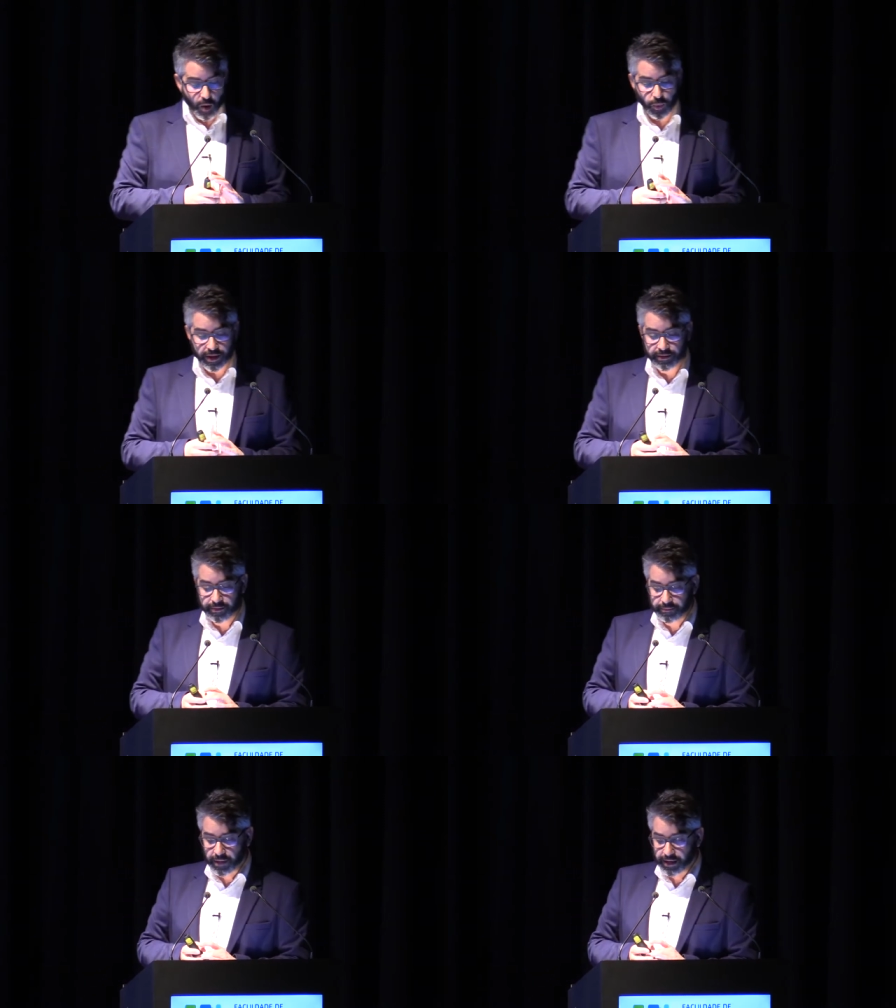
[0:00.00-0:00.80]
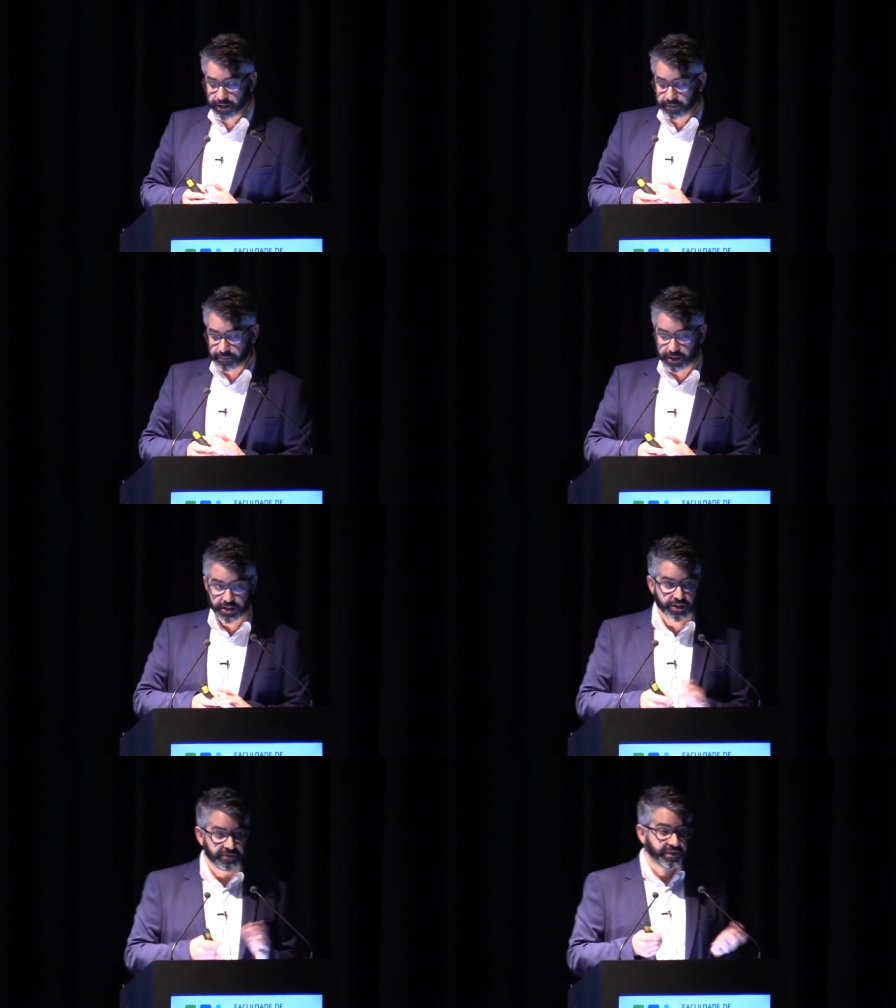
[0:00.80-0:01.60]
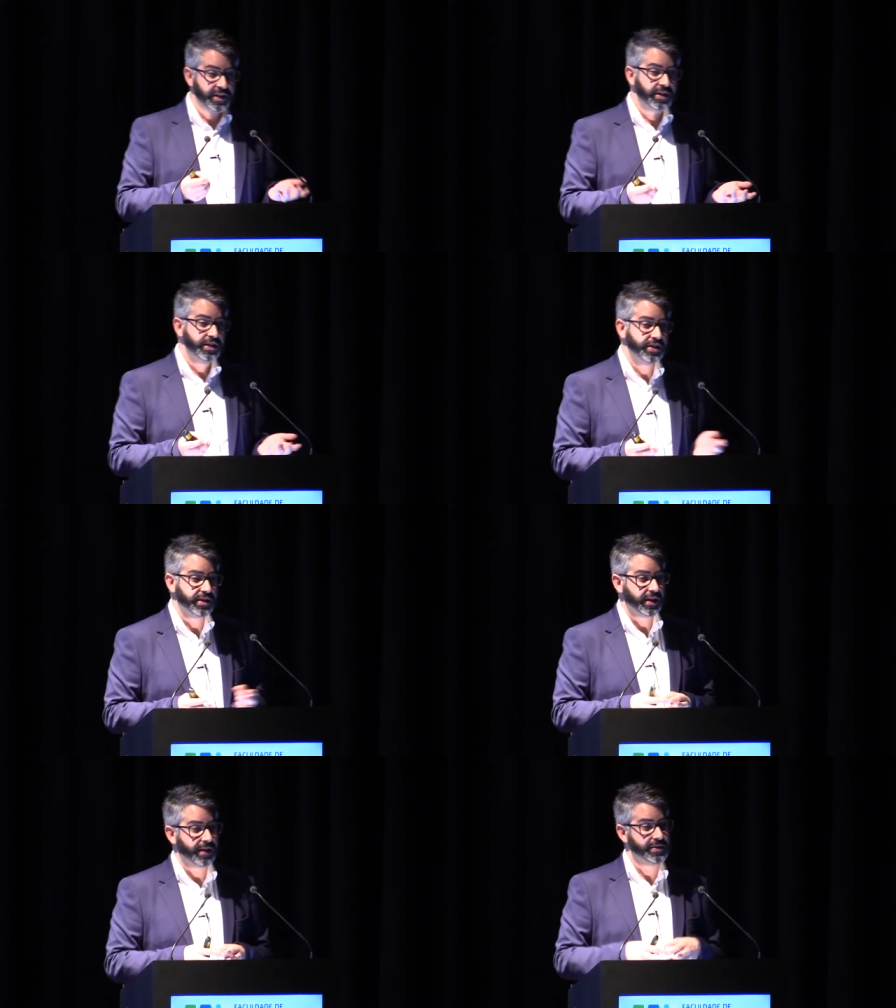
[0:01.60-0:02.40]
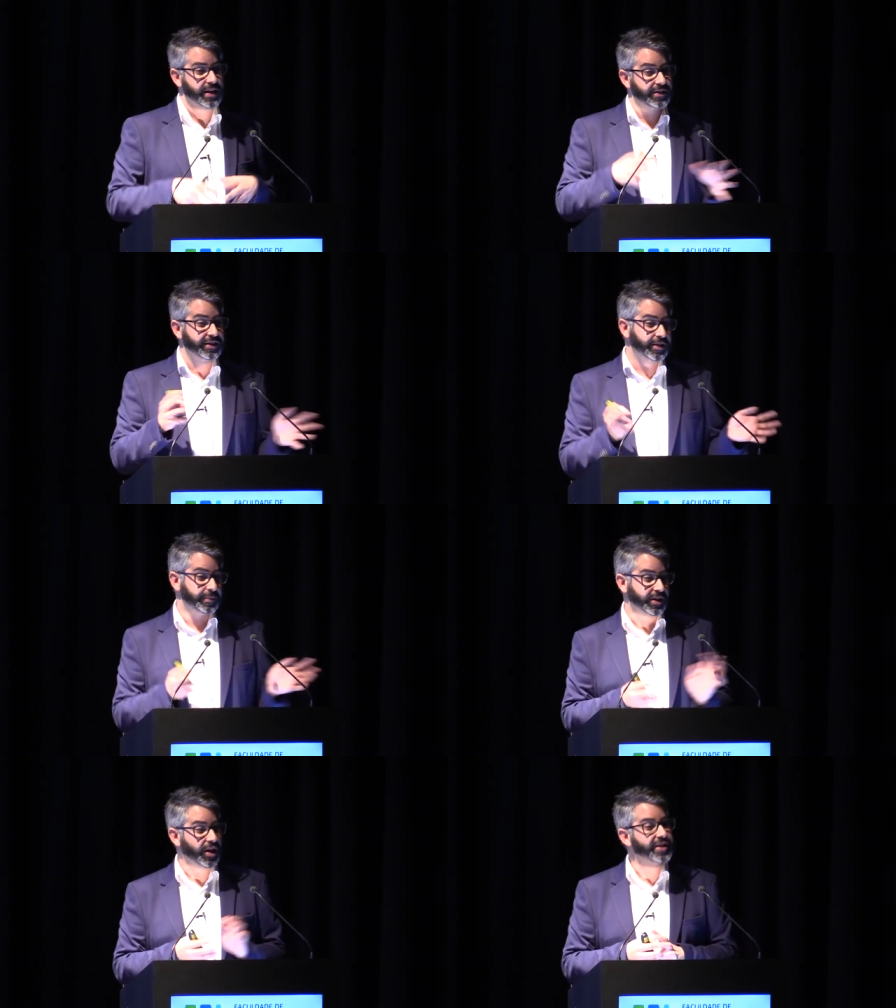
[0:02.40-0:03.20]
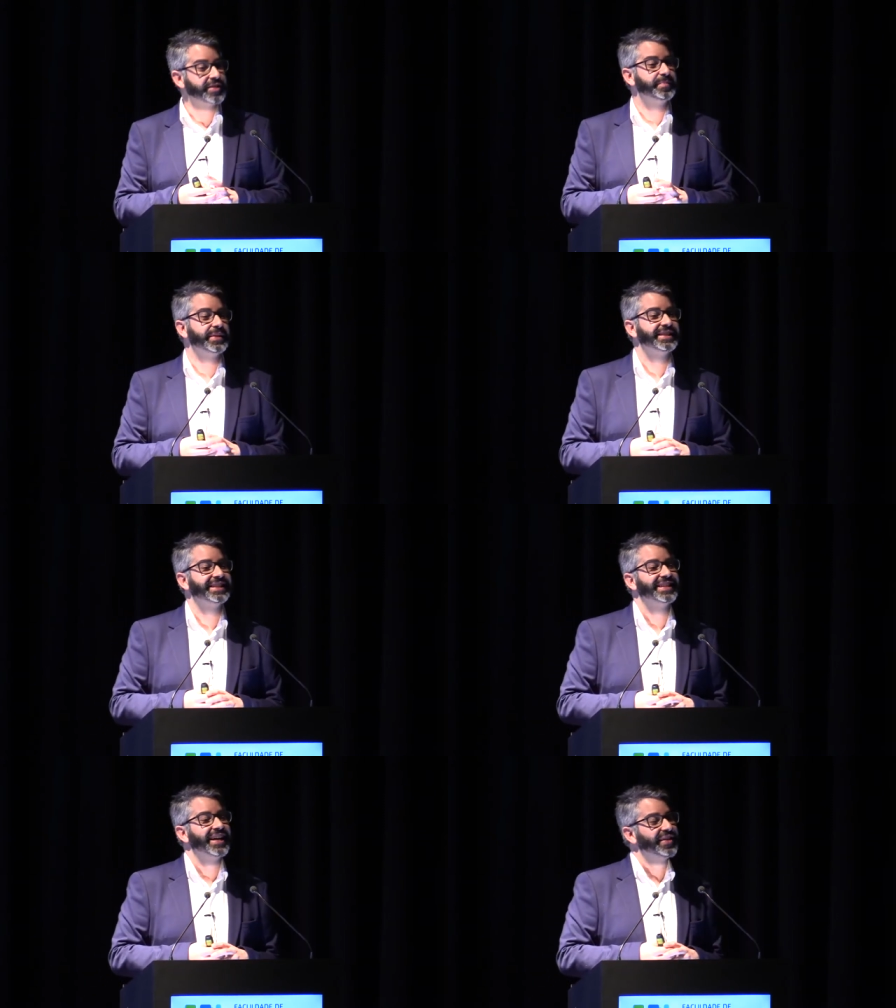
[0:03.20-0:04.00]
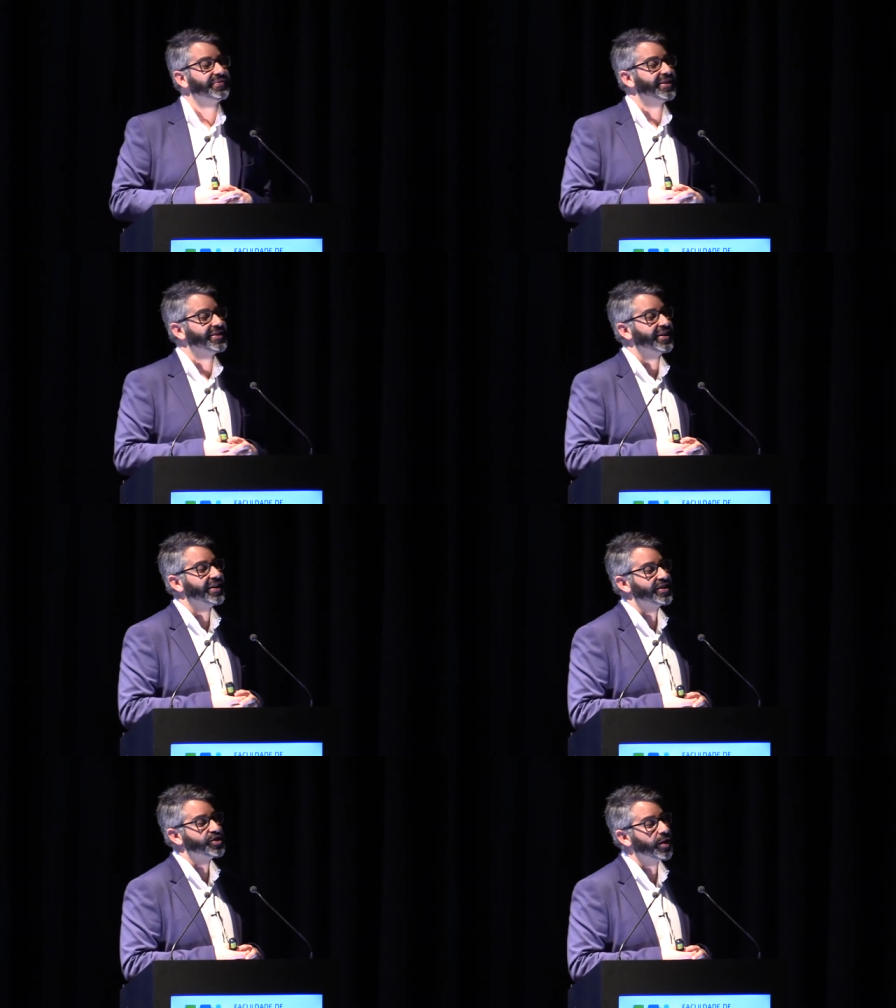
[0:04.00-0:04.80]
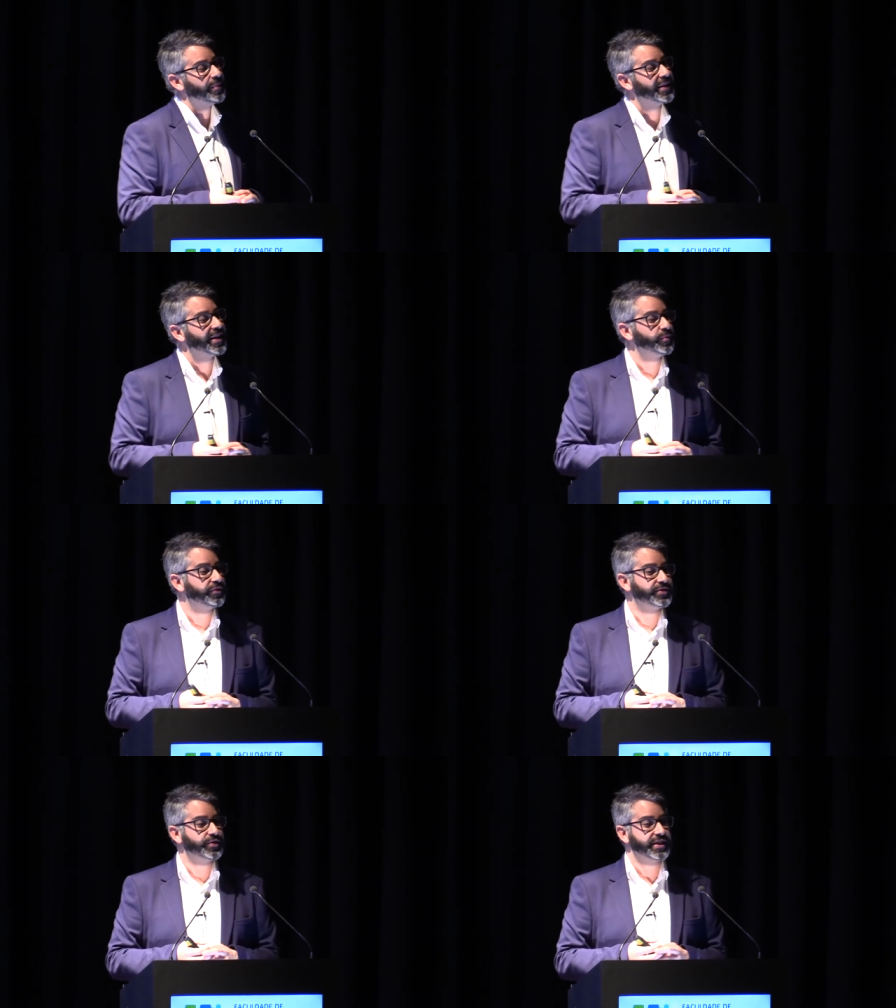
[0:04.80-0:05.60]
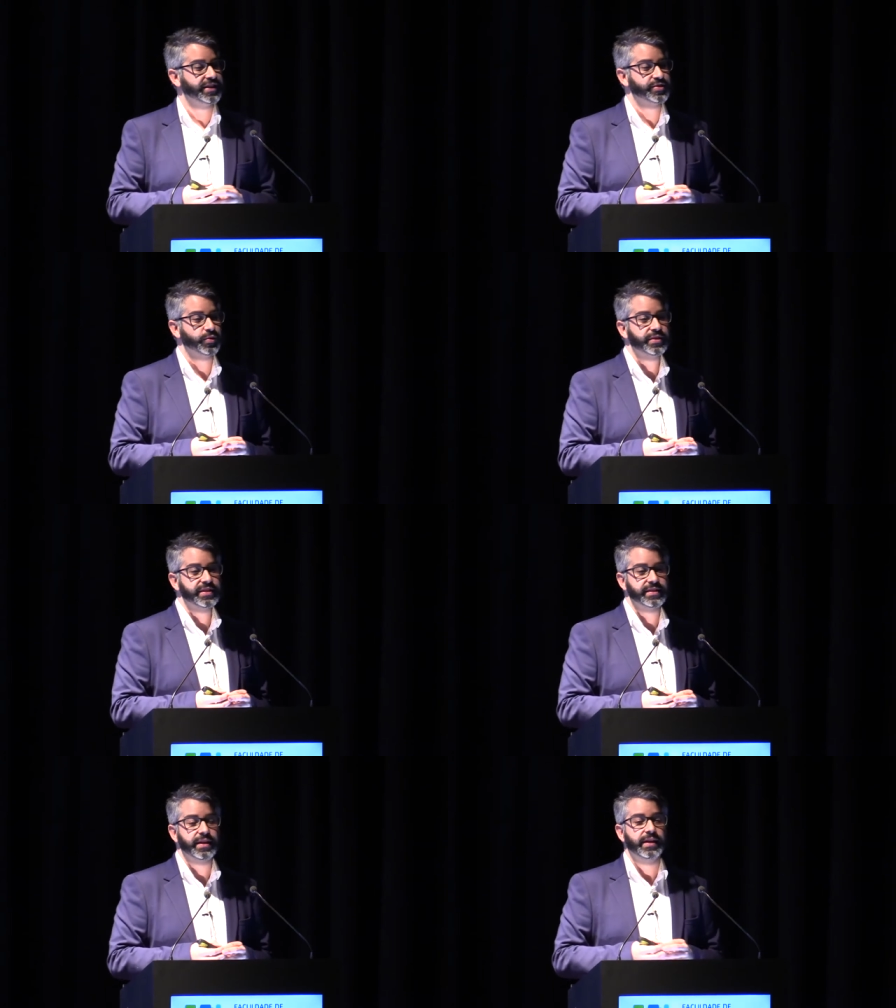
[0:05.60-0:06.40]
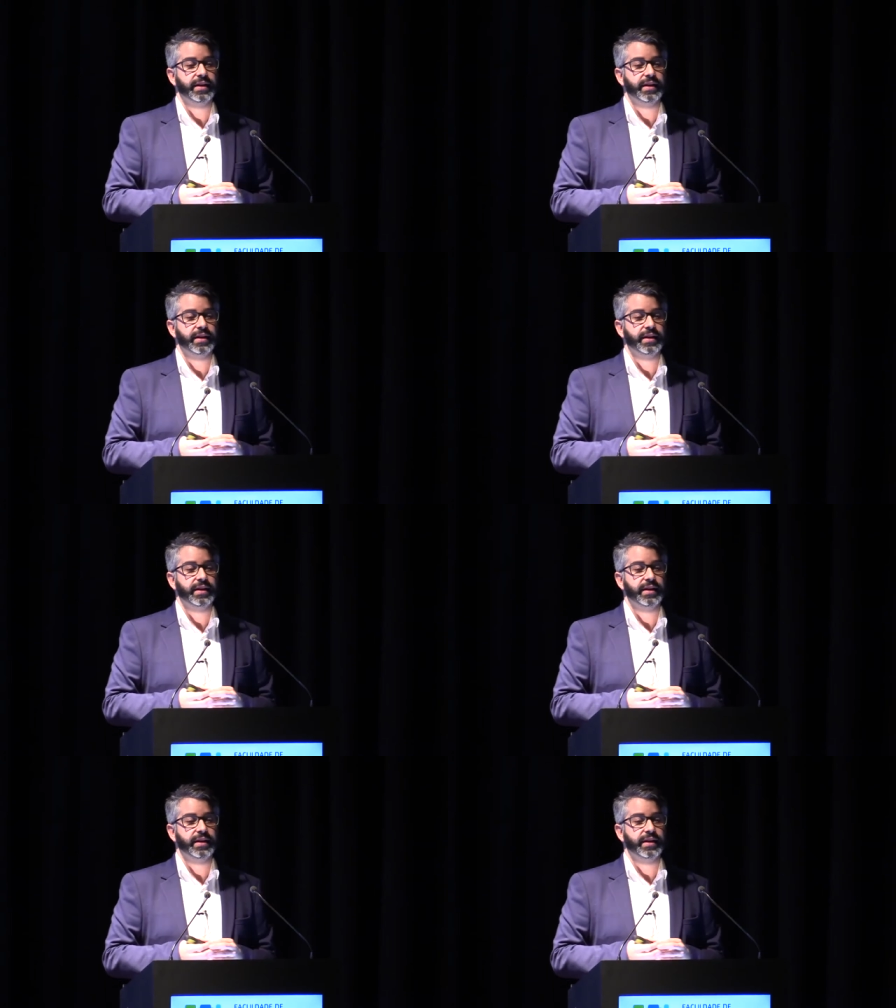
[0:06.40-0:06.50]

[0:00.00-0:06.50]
When my PhD finished, I was kind of a little bit lost, but then I found a job and I moved to the Azores.